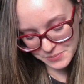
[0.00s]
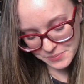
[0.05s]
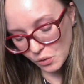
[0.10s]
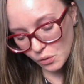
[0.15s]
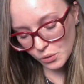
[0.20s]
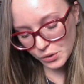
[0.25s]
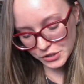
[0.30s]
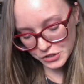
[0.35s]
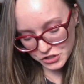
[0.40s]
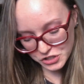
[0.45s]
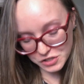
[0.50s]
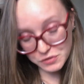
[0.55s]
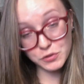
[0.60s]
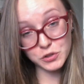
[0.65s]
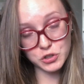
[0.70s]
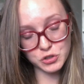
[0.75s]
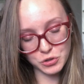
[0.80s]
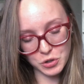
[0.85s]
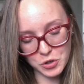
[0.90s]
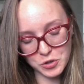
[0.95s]
orange is for
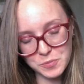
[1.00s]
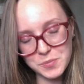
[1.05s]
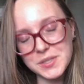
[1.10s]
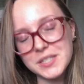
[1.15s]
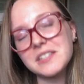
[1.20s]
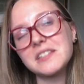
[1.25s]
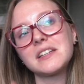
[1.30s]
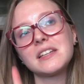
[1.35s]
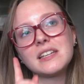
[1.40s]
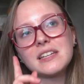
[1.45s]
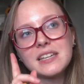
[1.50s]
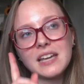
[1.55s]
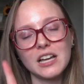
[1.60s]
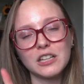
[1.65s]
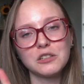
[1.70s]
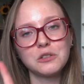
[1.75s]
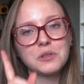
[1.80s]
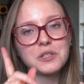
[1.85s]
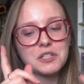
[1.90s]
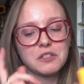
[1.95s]
tropes,
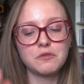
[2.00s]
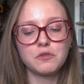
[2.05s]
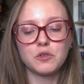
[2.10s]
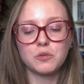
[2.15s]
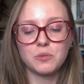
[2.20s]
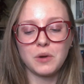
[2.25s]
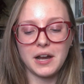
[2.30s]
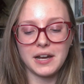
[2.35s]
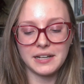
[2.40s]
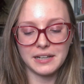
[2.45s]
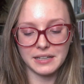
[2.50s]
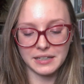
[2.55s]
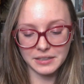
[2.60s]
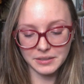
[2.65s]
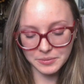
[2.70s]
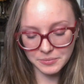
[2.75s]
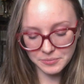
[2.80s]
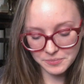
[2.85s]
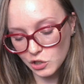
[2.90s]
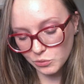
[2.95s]
yellow is for
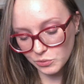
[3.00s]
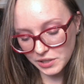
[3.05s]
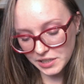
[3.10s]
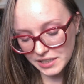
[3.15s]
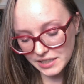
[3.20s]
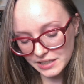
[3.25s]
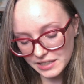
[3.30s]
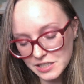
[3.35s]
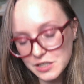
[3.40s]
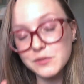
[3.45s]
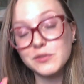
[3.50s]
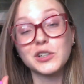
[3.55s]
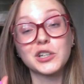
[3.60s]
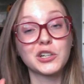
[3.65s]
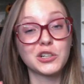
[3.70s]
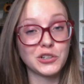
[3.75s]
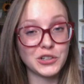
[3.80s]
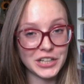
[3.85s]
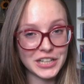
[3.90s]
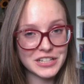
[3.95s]
writing, green is for
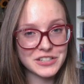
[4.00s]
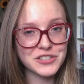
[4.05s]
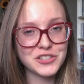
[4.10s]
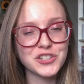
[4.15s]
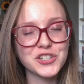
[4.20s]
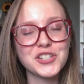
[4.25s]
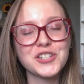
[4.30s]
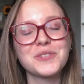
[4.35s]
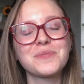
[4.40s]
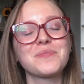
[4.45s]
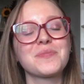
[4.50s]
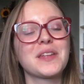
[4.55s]
cringe,